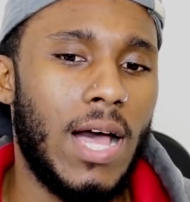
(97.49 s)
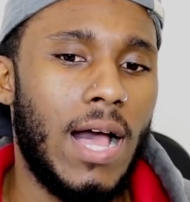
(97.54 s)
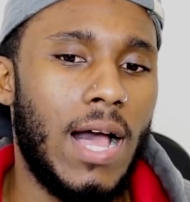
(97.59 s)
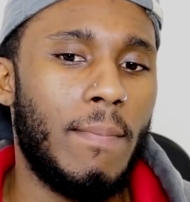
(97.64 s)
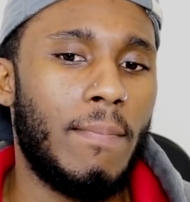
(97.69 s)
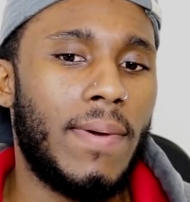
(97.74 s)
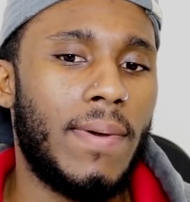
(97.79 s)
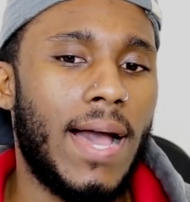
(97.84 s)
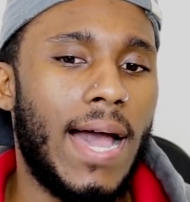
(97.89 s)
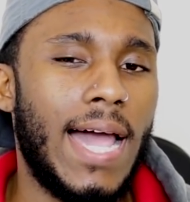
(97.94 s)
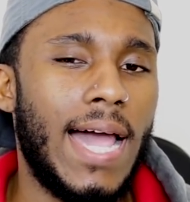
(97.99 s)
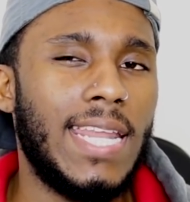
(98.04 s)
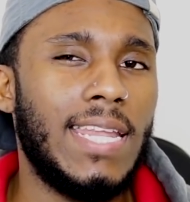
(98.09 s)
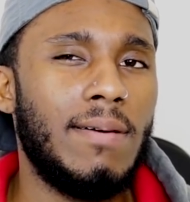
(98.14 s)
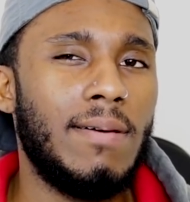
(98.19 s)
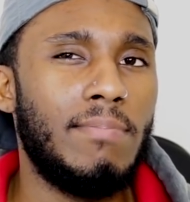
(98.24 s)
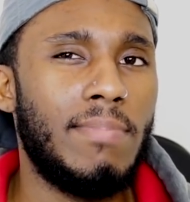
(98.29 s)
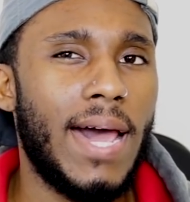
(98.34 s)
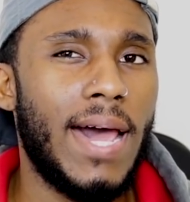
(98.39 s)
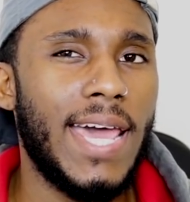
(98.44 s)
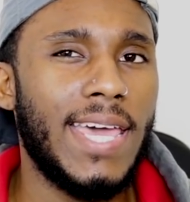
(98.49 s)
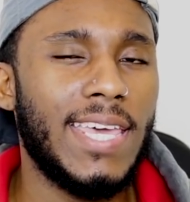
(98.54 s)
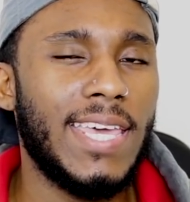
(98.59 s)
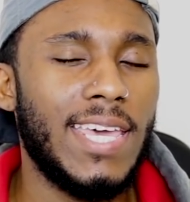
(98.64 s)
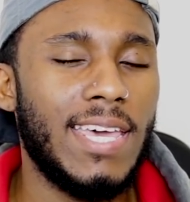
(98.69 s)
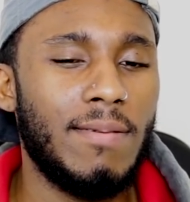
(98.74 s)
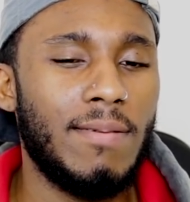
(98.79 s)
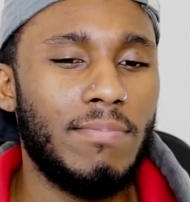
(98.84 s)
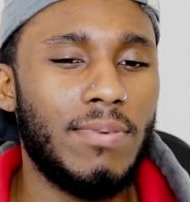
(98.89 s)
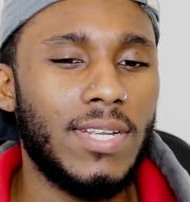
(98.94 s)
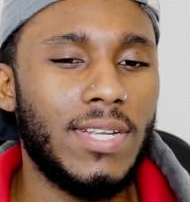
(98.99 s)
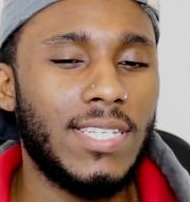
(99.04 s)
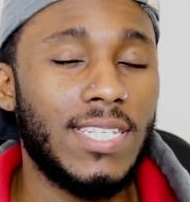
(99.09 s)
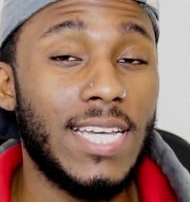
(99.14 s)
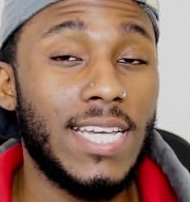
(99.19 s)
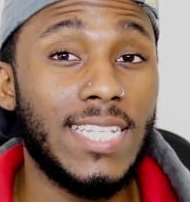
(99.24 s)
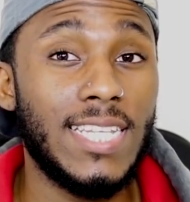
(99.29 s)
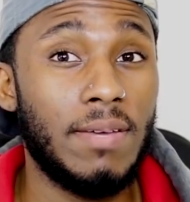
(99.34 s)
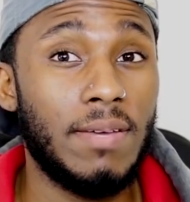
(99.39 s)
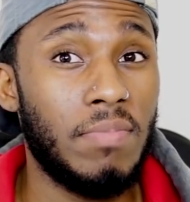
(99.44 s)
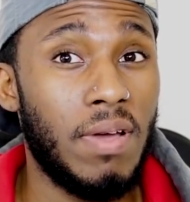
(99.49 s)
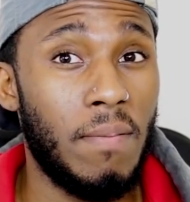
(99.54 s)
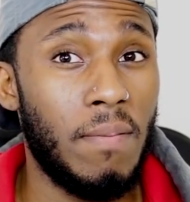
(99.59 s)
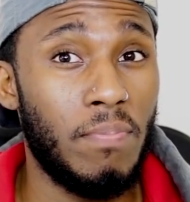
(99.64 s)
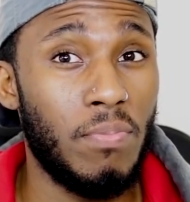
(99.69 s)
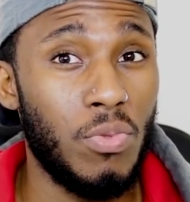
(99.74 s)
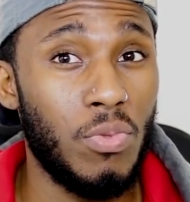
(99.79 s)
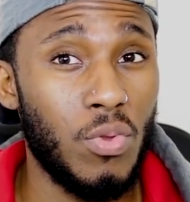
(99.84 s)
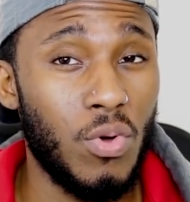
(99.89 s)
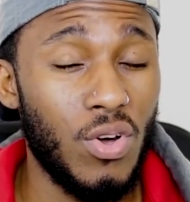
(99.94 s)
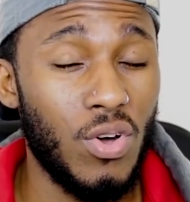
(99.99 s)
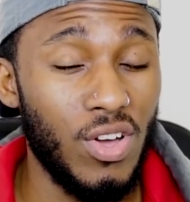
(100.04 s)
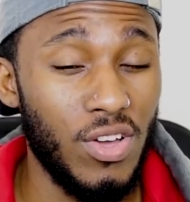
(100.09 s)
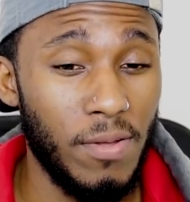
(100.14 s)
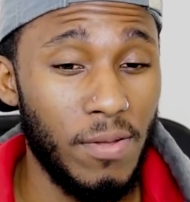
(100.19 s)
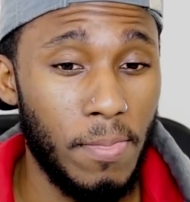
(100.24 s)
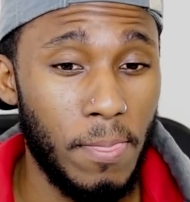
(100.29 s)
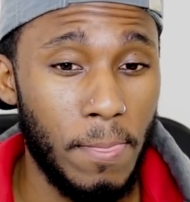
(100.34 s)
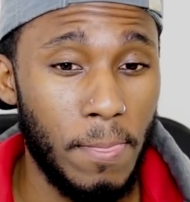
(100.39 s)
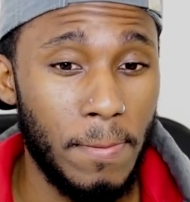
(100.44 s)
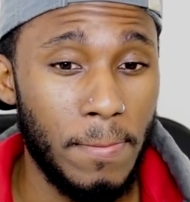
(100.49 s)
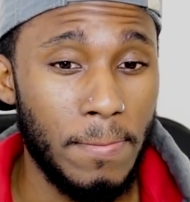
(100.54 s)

I'm kind of buying it, but at the same time, I'm not.